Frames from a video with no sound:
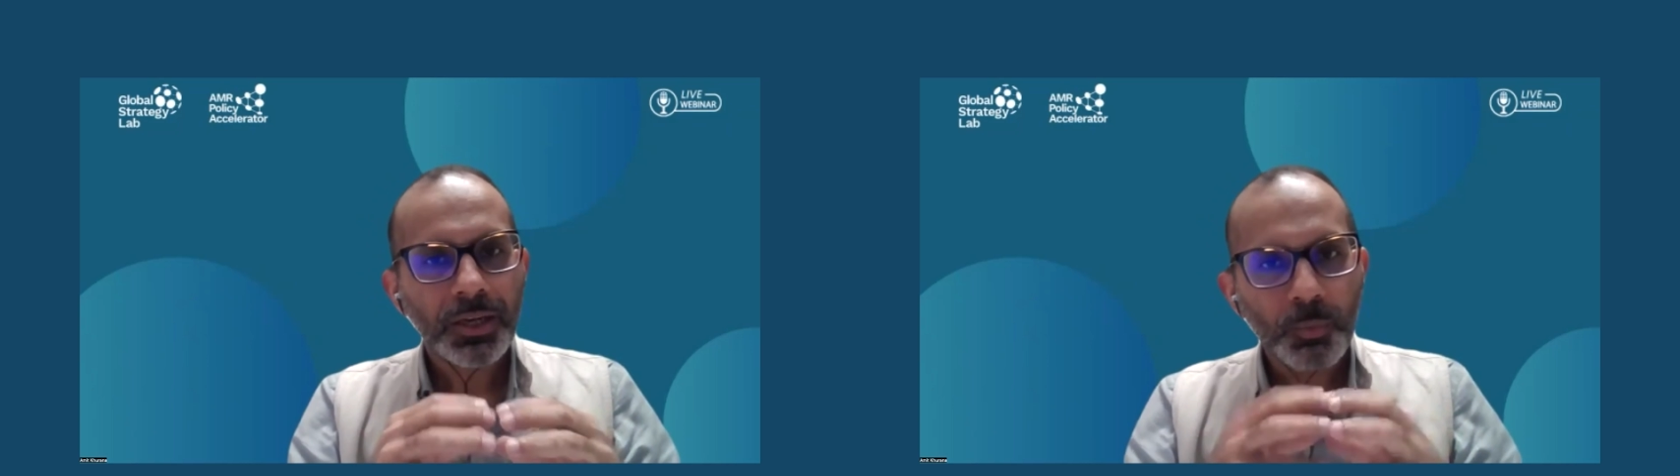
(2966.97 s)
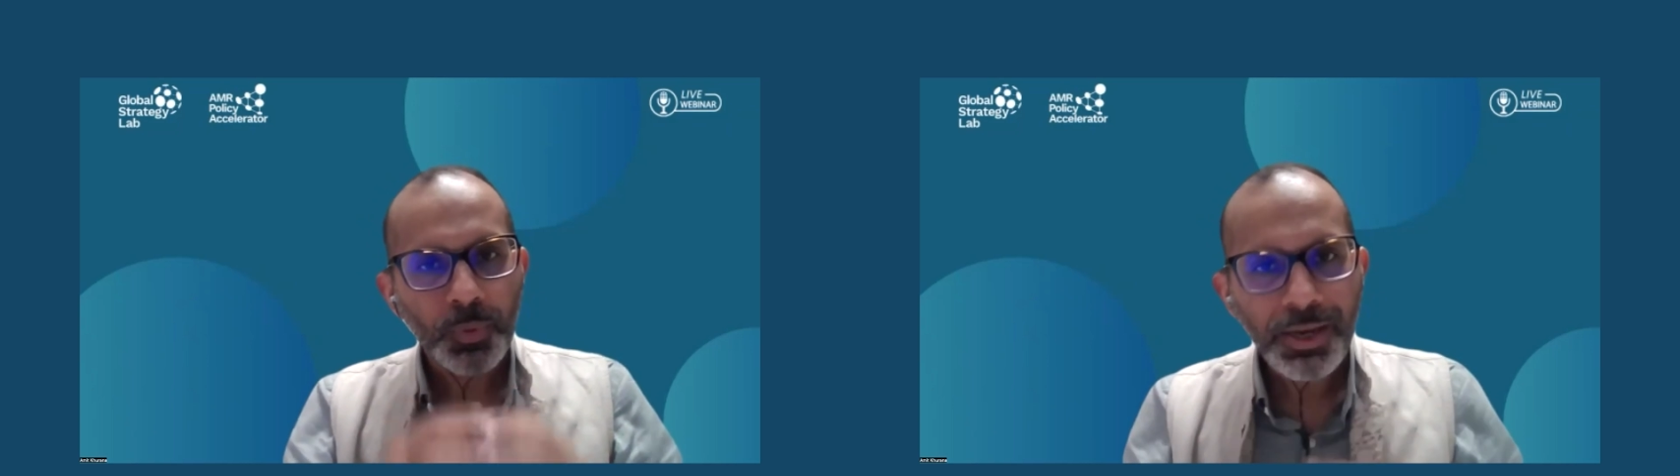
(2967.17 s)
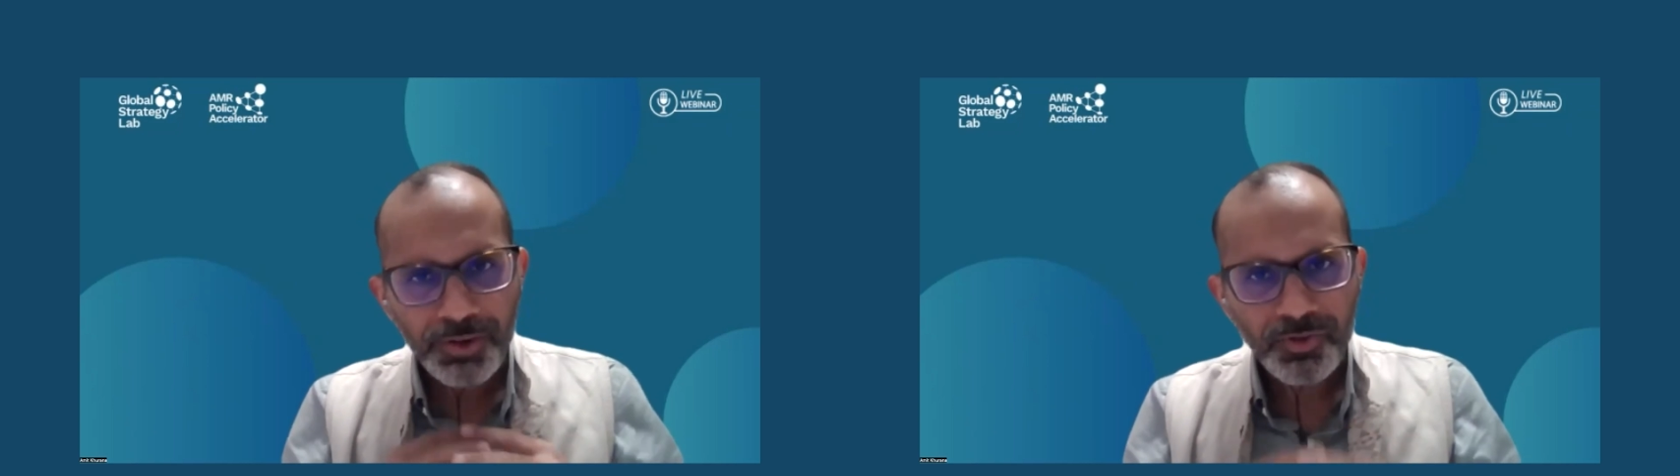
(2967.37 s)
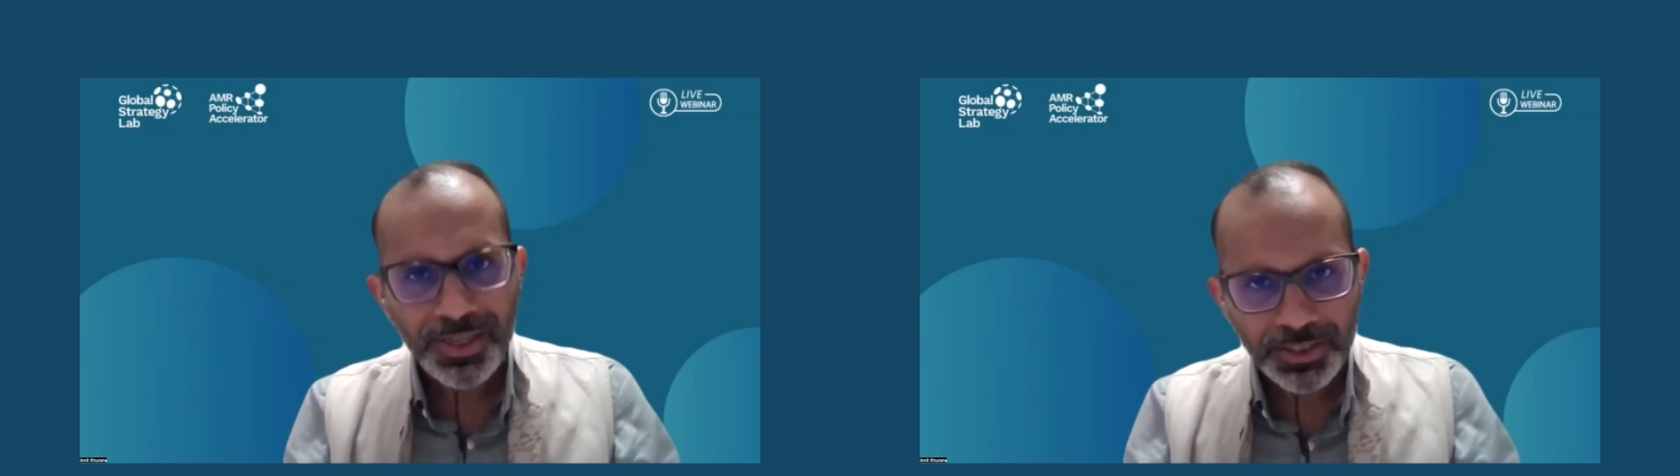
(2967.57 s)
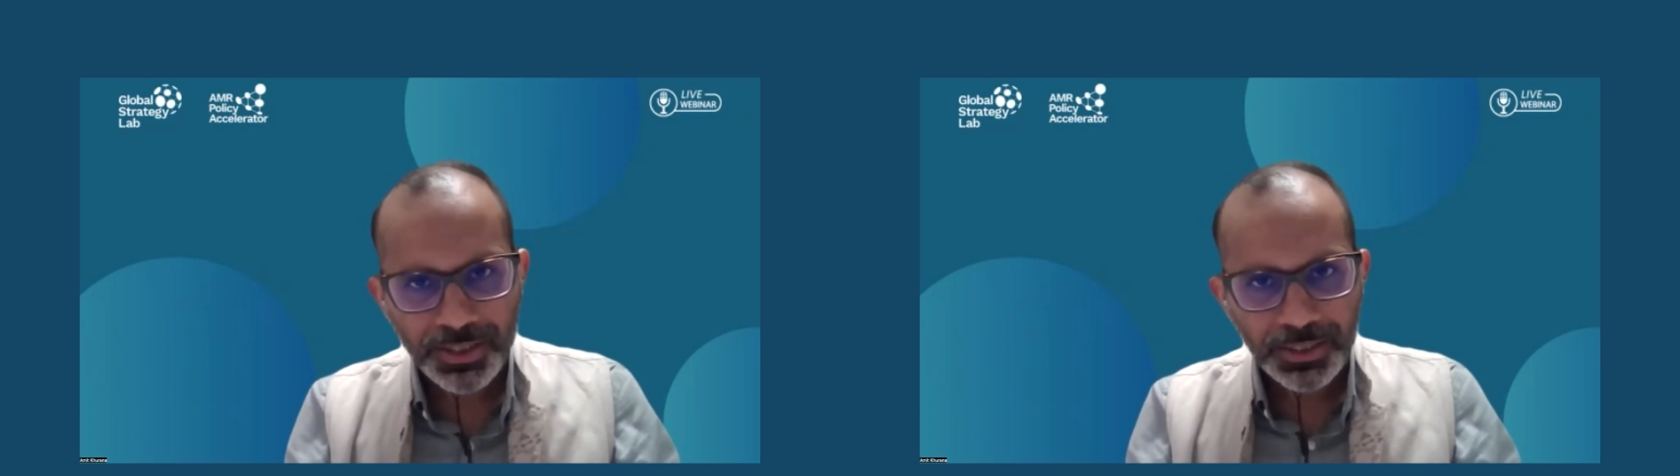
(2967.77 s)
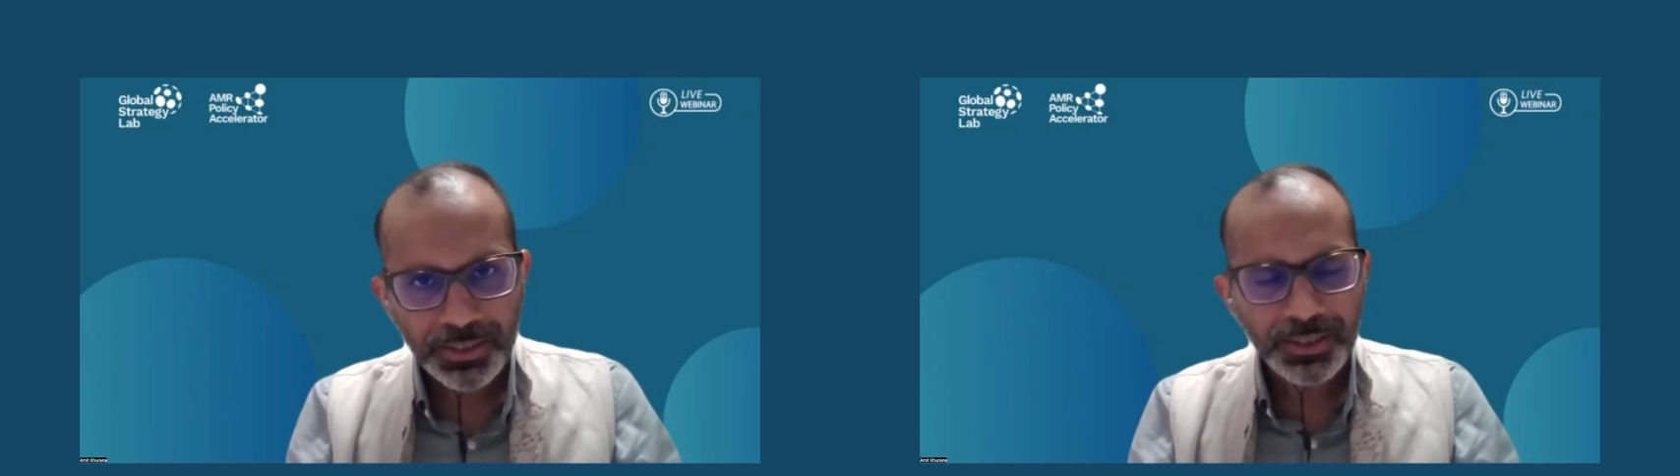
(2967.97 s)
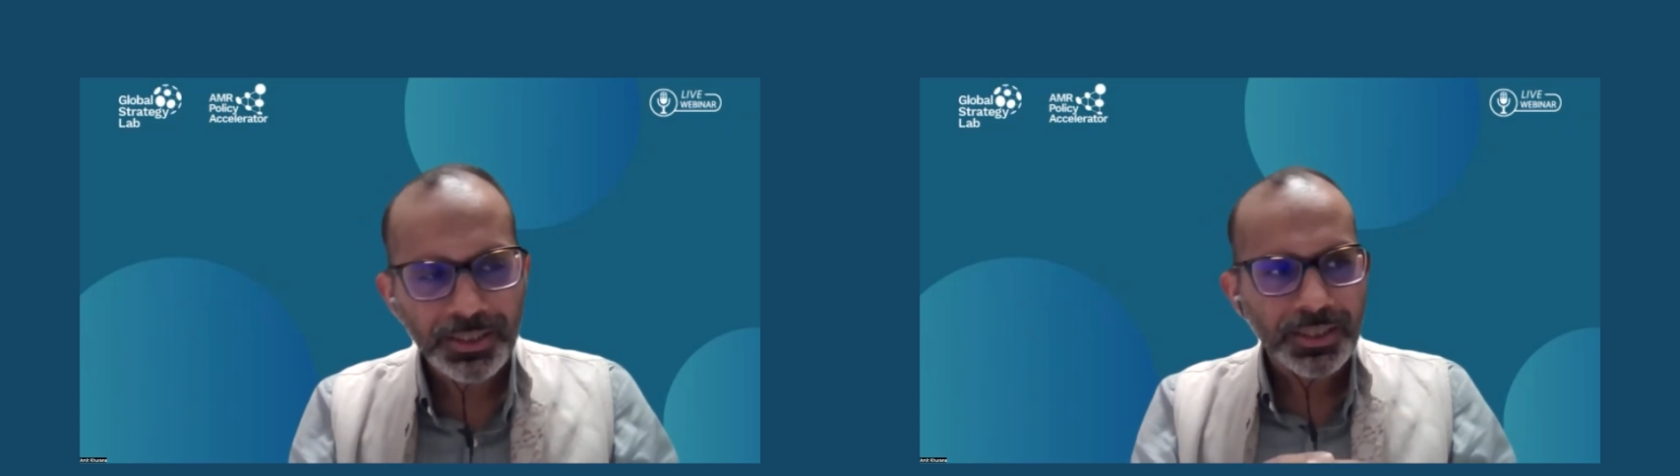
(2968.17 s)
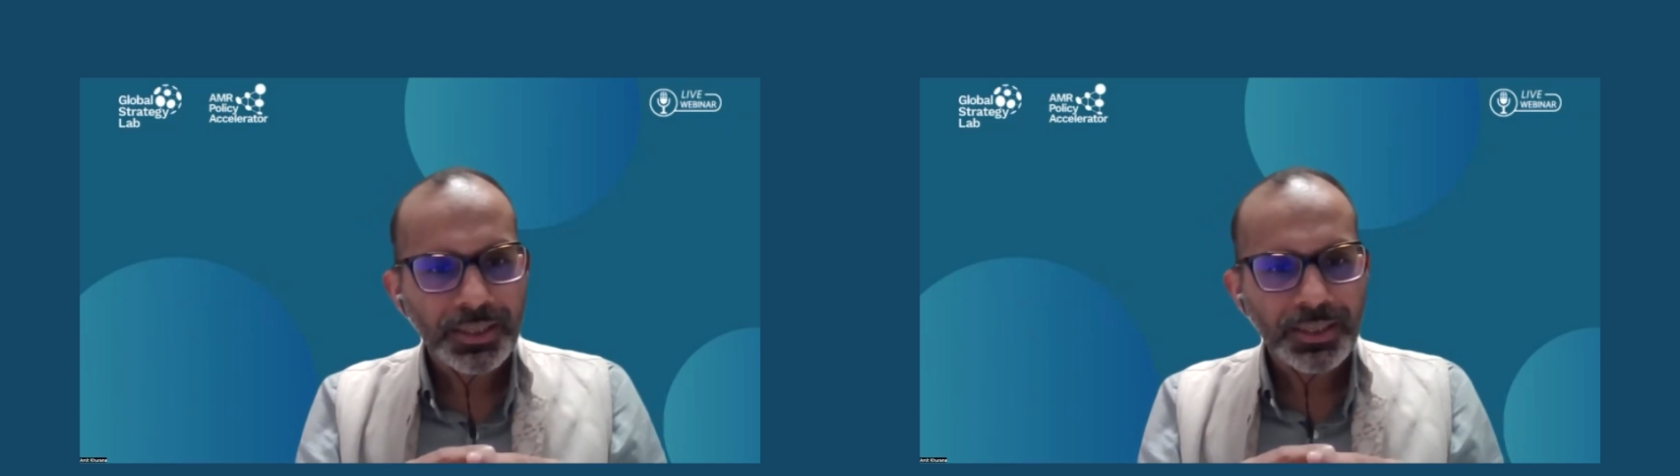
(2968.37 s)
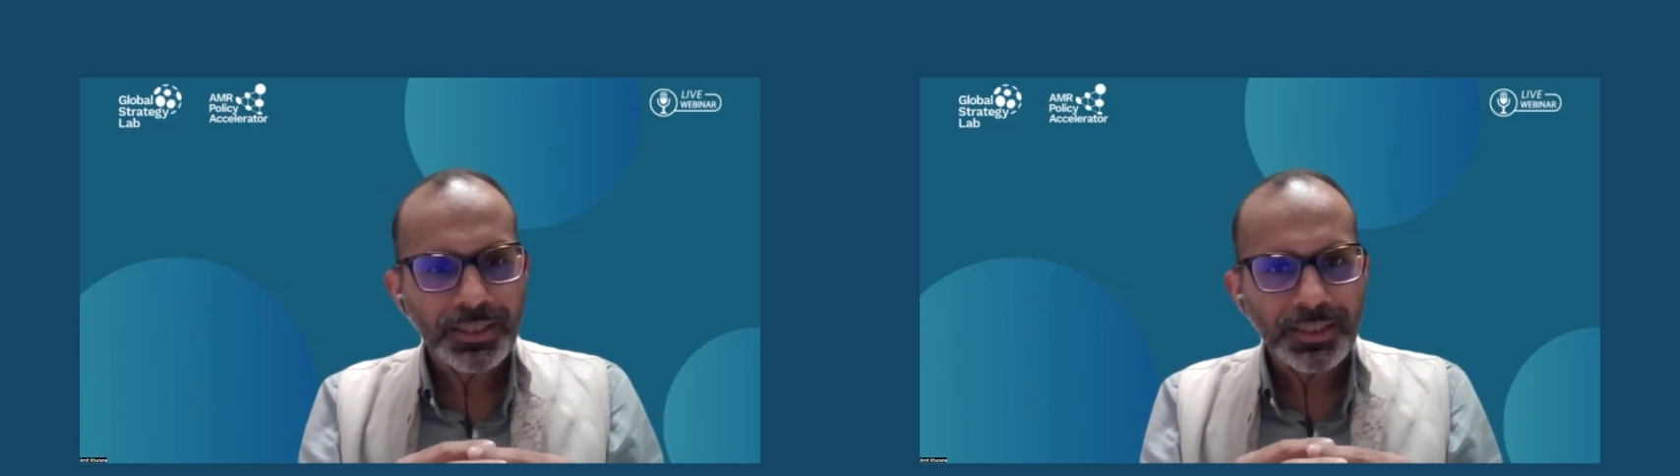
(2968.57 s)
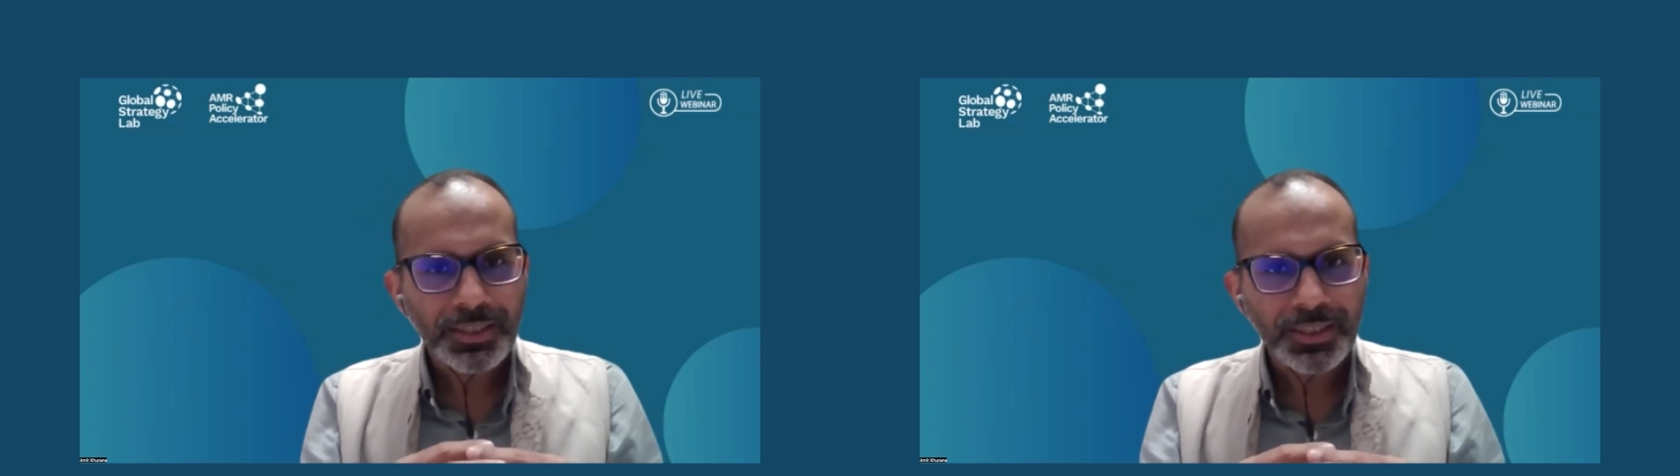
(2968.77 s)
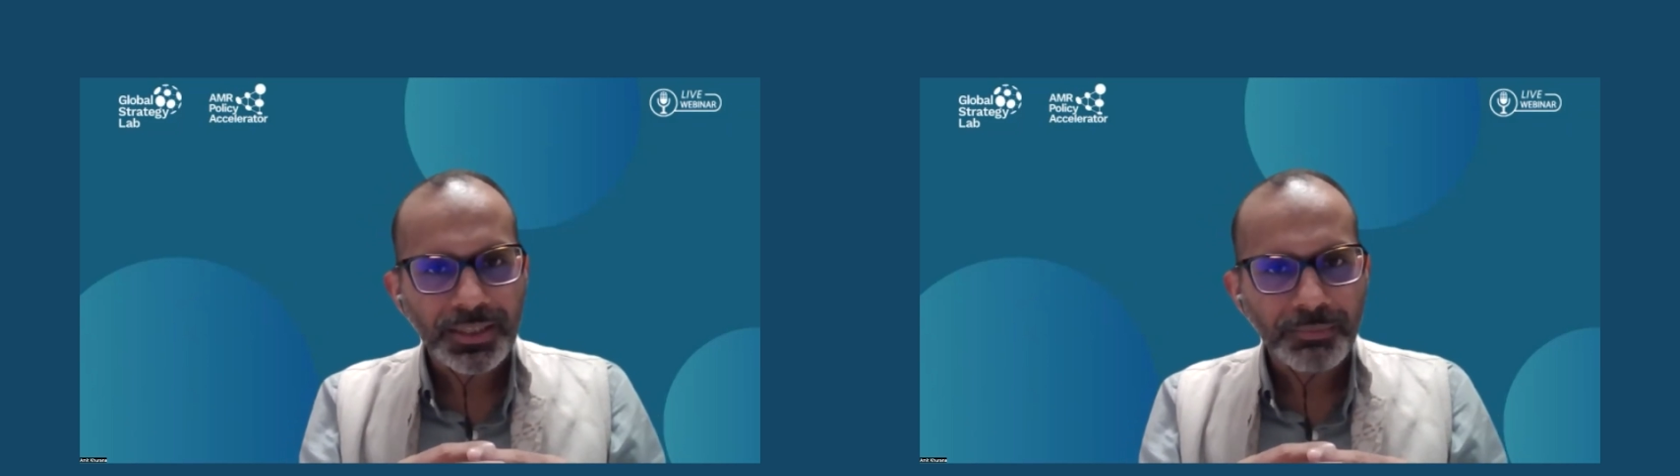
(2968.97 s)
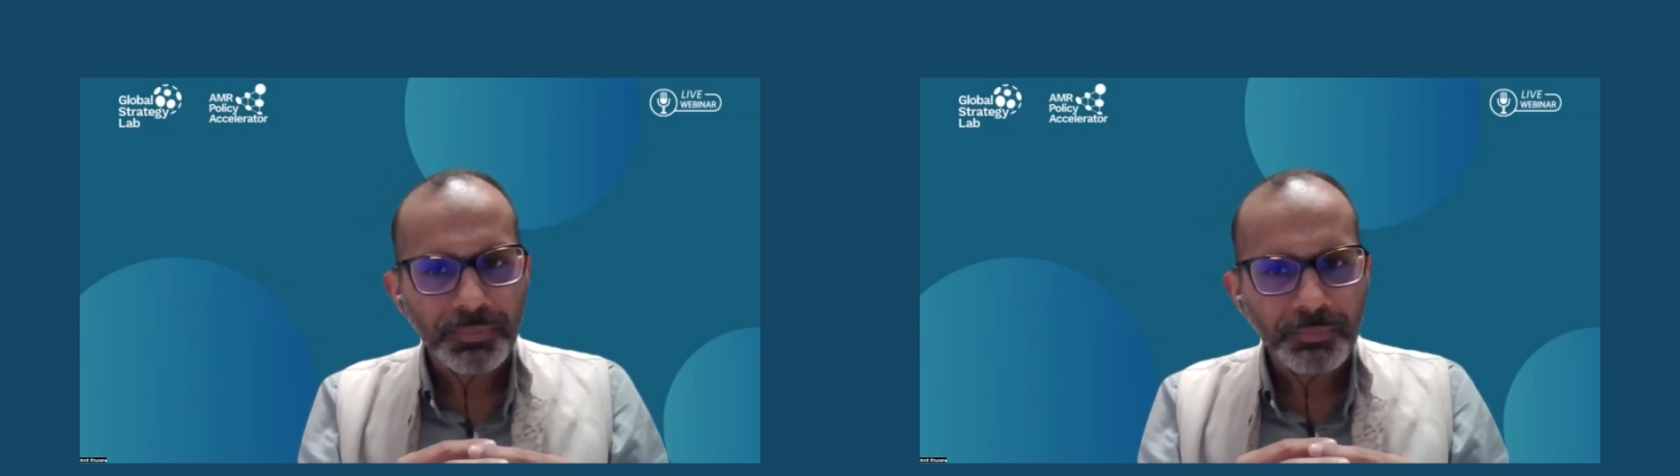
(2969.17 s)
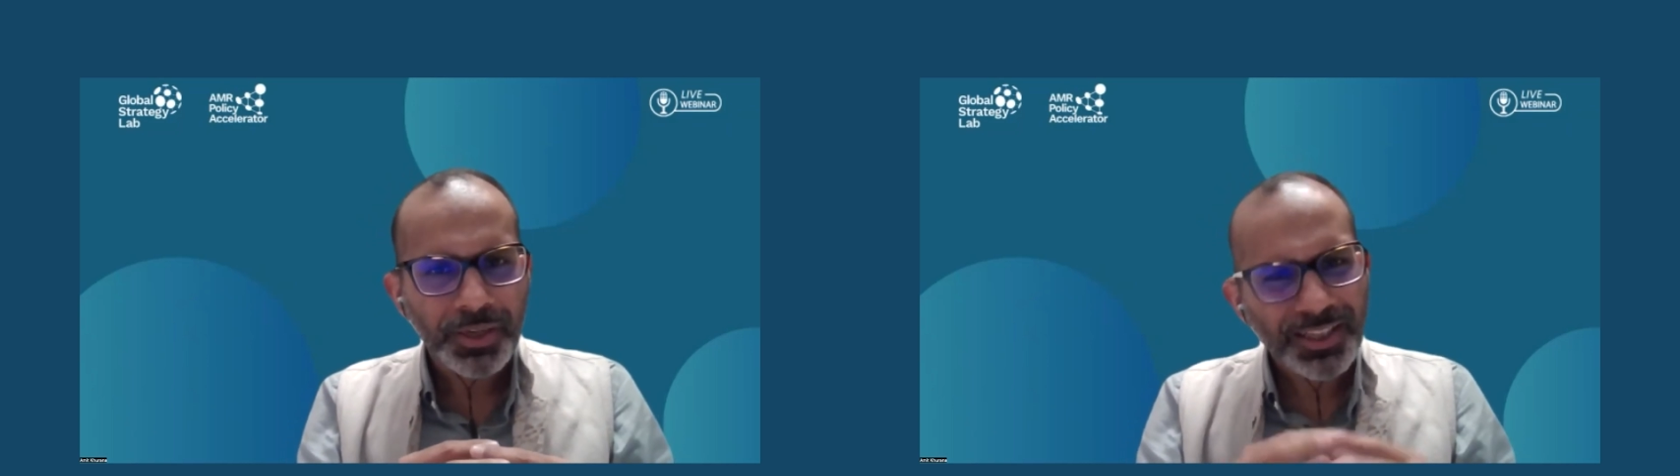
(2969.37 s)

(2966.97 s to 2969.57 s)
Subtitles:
we have addressed it, but